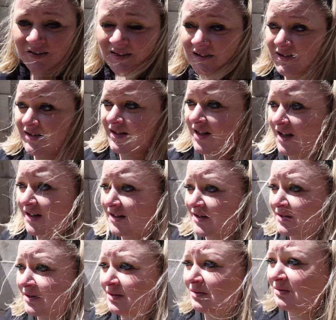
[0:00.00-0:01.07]
this line is
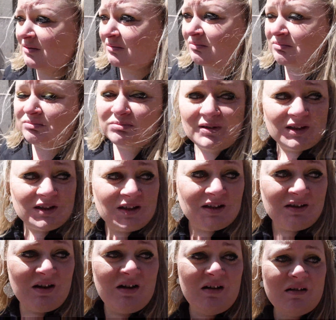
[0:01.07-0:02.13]
really
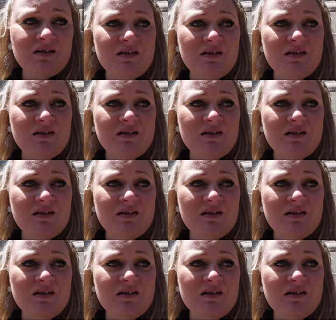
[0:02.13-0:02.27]
long.